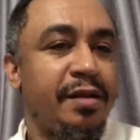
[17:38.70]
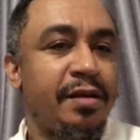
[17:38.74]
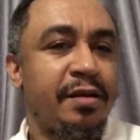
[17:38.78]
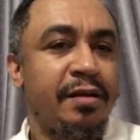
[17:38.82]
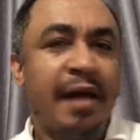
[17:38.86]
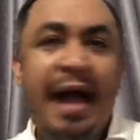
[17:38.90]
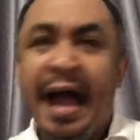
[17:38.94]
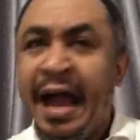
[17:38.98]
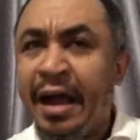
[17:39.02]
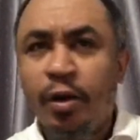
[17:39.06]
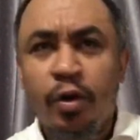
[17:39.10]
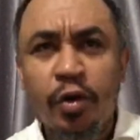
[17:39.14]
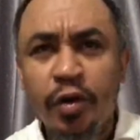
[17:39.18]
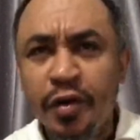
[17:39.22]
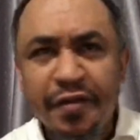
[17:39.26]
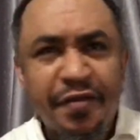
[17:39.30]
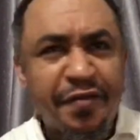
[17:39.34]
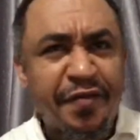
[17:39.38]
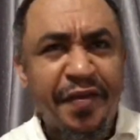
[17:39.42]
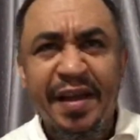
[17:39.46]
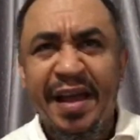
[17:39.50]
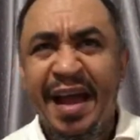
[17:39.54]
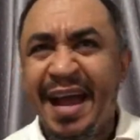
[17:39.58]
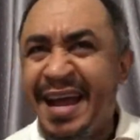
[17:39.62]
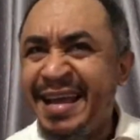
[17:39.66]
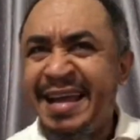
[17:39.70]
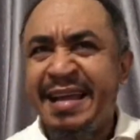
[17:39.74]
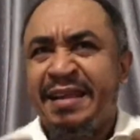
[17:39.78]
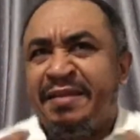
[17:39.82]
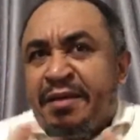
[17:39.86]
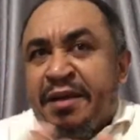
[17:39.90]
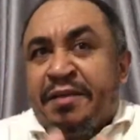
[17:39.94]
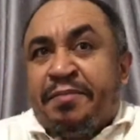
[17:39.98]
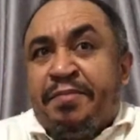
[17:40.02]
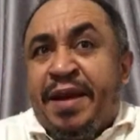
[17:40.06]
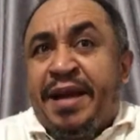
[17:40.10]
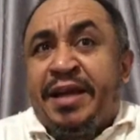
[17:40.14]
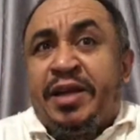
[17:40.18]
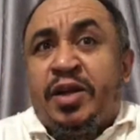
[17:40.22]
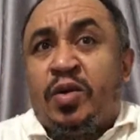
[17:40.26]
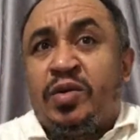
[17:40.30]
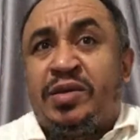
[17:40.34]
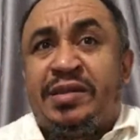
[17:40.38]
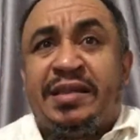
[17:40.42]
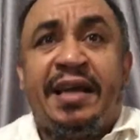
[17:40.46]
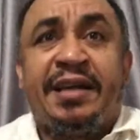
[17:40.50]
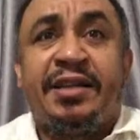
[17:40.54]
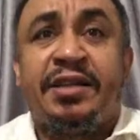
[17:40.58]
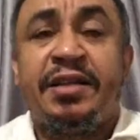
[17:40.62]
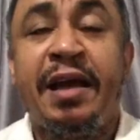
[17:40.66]
I couldn't feel it made no
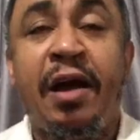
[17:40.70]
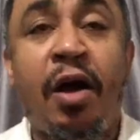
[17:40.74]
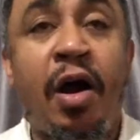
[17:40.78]
sense.